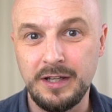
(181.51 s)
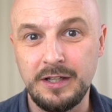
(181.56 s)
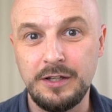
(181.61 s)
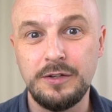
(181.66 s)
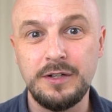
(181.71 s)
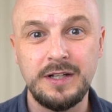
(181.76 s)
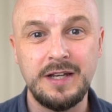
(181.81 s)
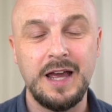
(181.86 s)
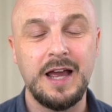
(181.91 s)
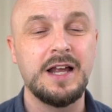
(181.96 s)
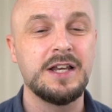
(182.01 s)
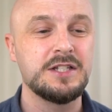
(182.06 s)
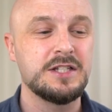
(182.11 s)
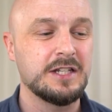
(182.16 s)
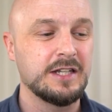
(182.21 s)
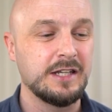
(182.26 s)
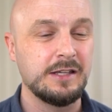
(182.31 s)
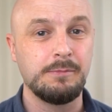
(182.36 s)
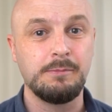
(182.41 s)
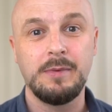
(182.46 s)
you can
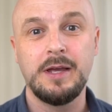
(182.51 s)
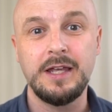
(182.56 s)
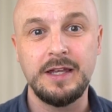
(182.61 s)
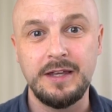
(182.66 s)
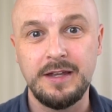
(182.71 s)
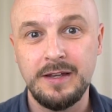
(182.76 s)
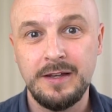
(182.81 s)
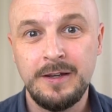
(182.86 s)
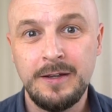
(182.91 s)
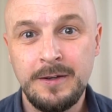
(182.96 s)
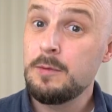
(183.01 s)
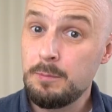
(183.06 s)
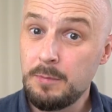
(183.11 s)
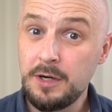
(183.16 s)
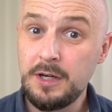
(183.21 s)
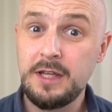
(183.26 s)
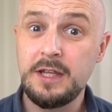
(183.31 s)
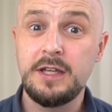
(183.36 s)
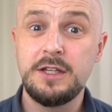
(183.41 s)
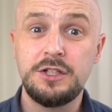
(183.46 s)
actually make.
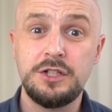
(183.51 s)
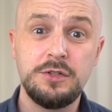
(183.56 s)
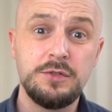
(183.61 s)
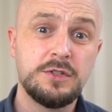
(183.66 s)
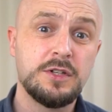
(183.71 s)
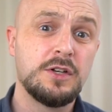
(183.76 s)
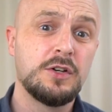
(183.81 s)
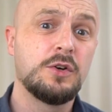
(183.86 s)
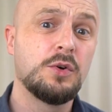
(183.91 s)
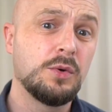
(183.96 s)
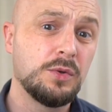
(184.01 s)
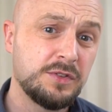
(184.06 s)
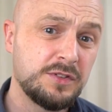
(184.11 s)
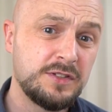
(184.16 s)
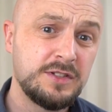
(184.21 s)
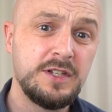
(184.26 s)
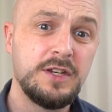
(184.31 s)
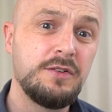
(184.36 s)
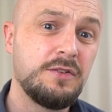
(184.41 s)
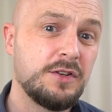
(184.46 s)
Money issues can cause
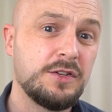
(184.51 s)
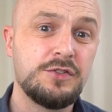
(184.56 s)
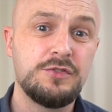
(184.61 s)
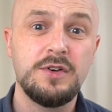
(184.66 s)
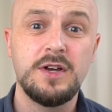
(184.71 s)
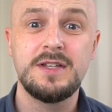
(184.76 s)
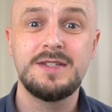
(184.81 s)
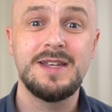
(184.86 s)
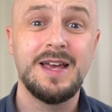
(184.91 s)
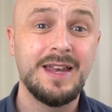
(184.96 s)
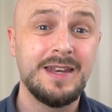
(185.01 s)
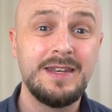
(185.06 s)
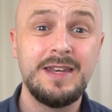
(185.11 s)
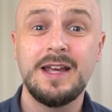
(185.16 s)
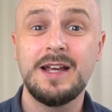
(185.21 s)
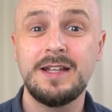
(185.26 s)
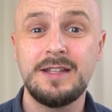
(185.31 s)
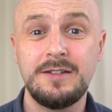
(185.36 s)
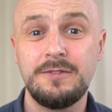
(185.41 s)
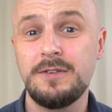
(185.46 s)
serious stress and
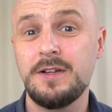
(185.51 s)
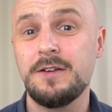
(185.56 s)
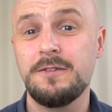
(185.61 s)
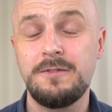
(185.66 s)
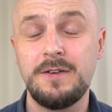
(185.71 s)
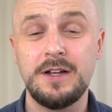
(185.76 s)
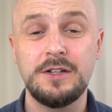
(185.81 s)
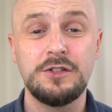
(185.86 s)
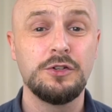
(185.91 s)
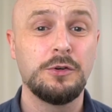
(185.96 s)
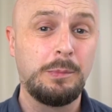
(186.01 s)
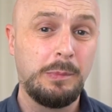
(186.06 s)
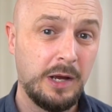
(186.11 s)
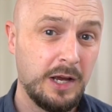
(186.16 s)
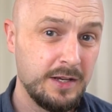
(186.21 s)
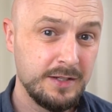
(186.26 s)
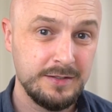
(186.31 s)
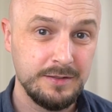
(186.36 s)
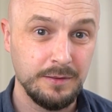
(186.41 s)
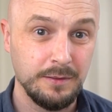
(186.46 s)
negatively affect your
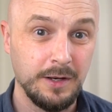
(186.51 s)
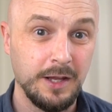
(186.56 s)
personal